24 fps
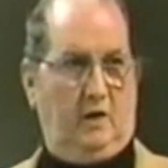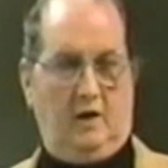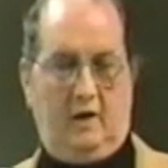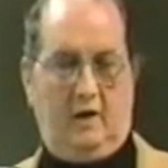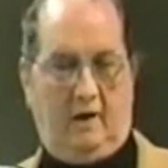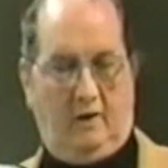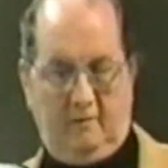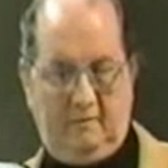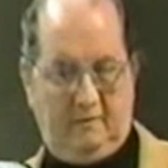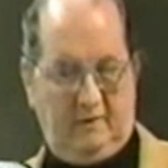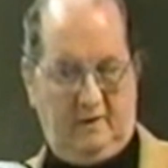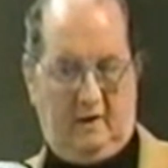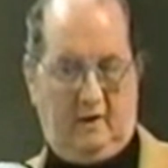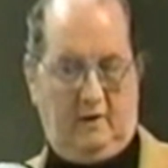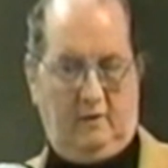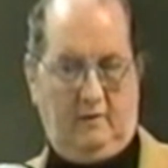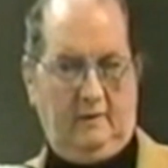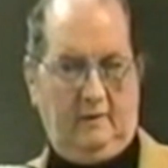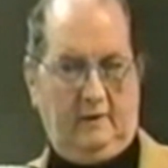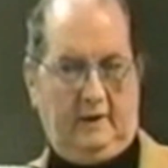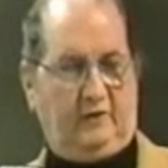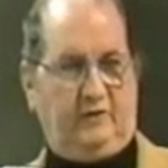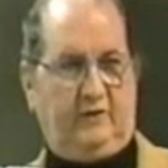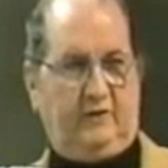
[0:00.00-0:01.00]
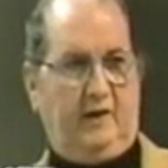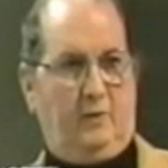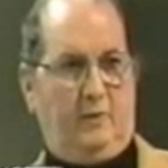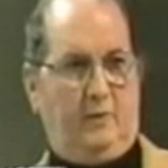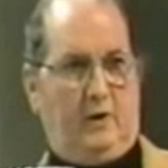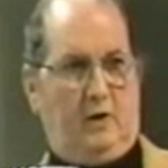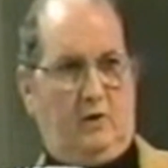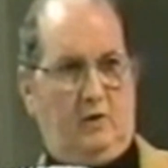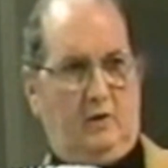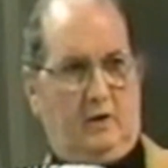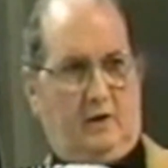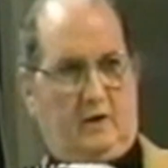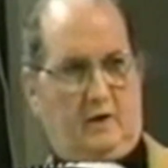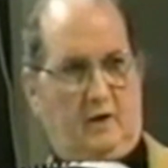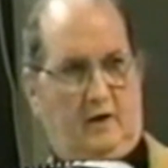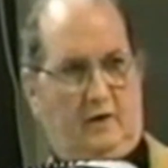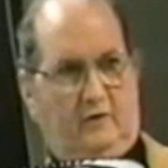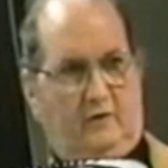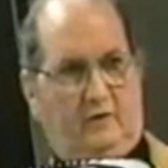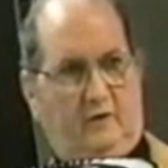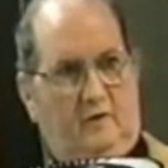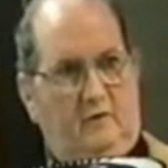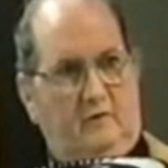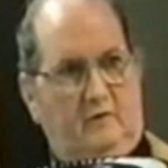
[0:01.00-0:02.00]
No. That's not what a
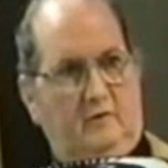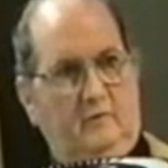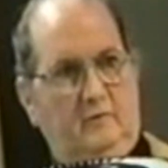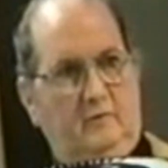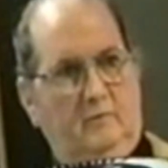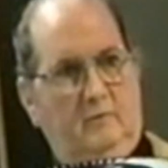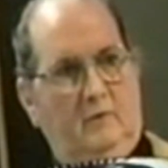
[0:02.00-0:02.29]
Holocaust is.